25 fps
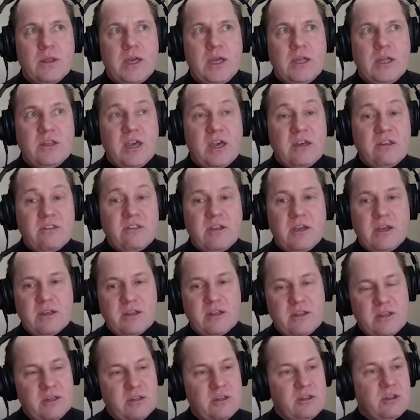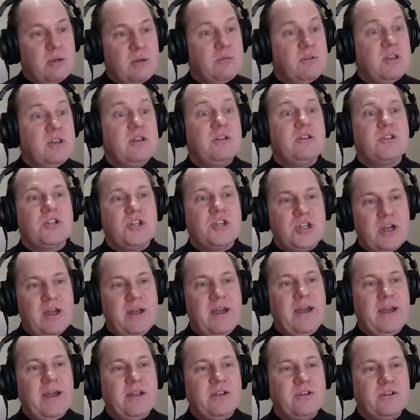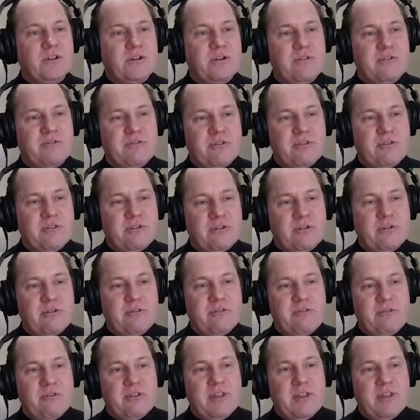the testing system didn't change for